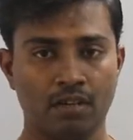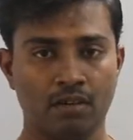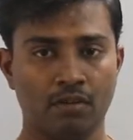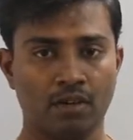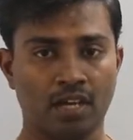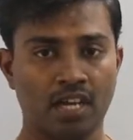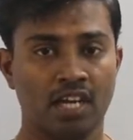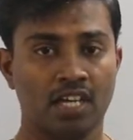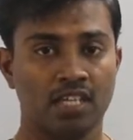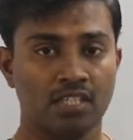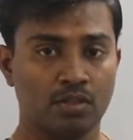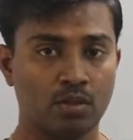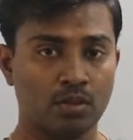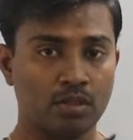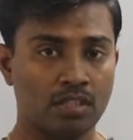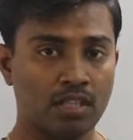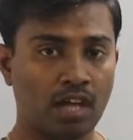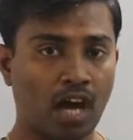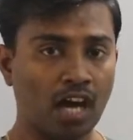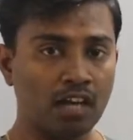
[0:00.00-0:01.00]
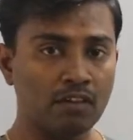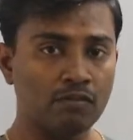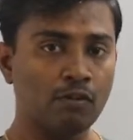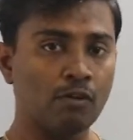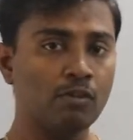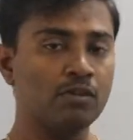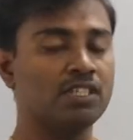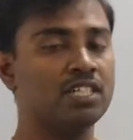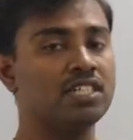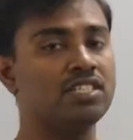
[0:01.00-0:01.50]
Okay, so that
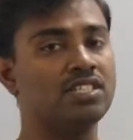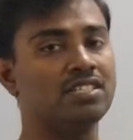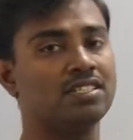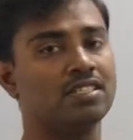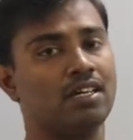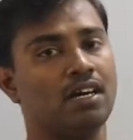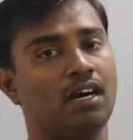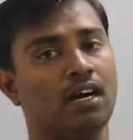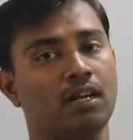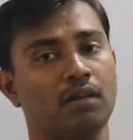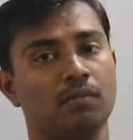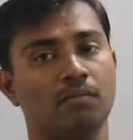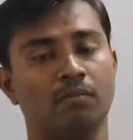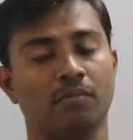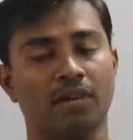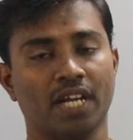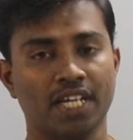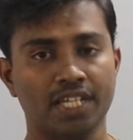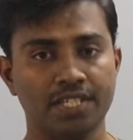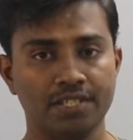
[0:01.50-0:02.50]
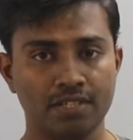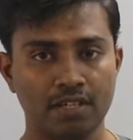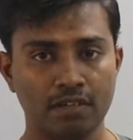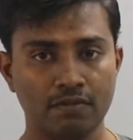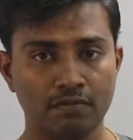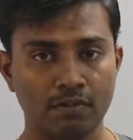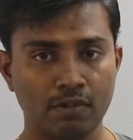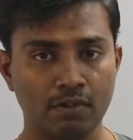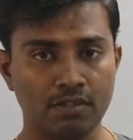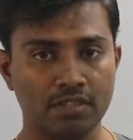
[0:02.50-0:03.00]
voltage is called
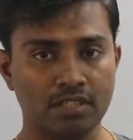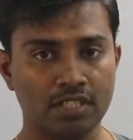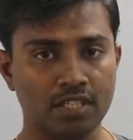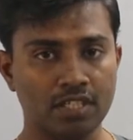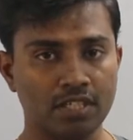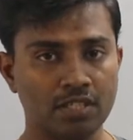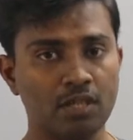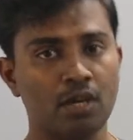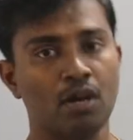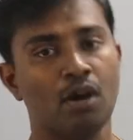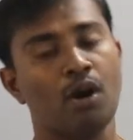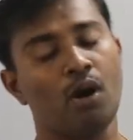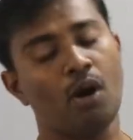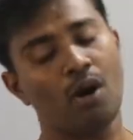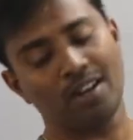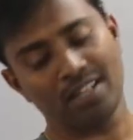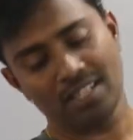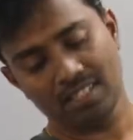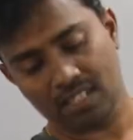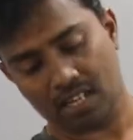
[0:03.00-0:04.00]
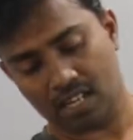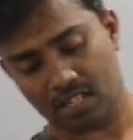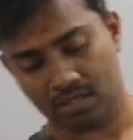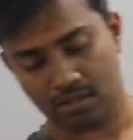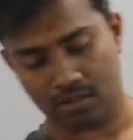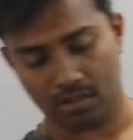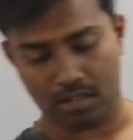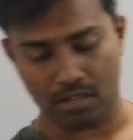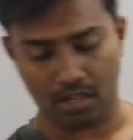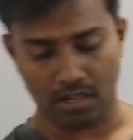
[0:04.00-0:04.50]
breakdown voltage or is
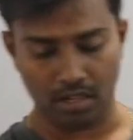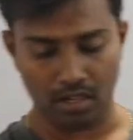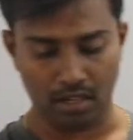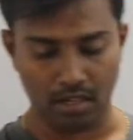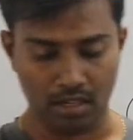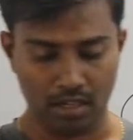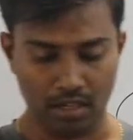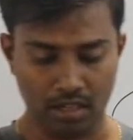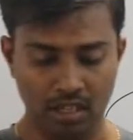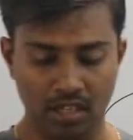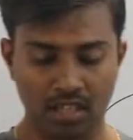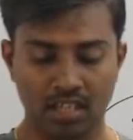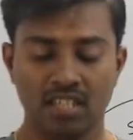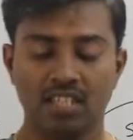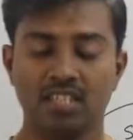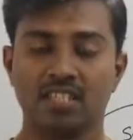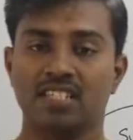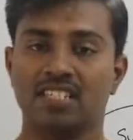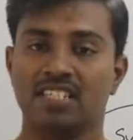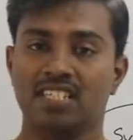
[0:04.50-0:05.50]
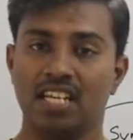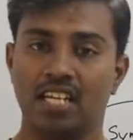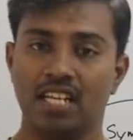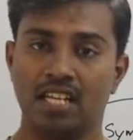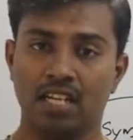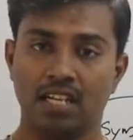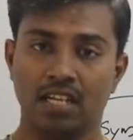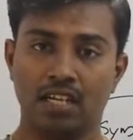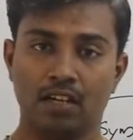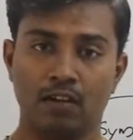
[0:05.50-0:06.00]
also called
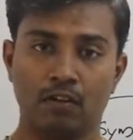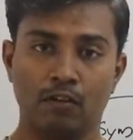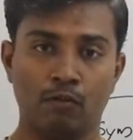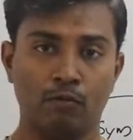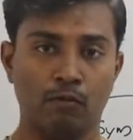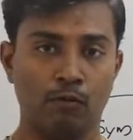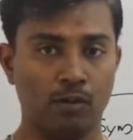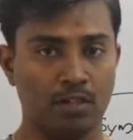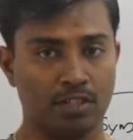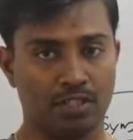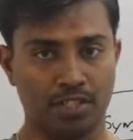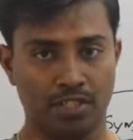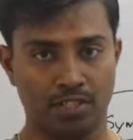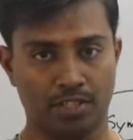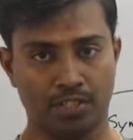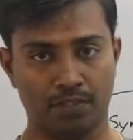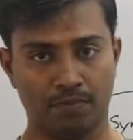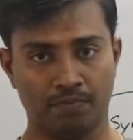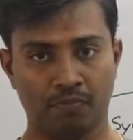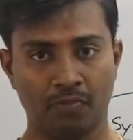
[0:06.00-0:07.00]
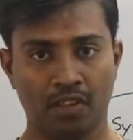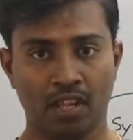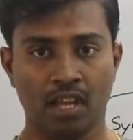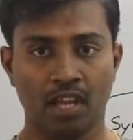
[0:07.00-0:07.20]
Zener voltage.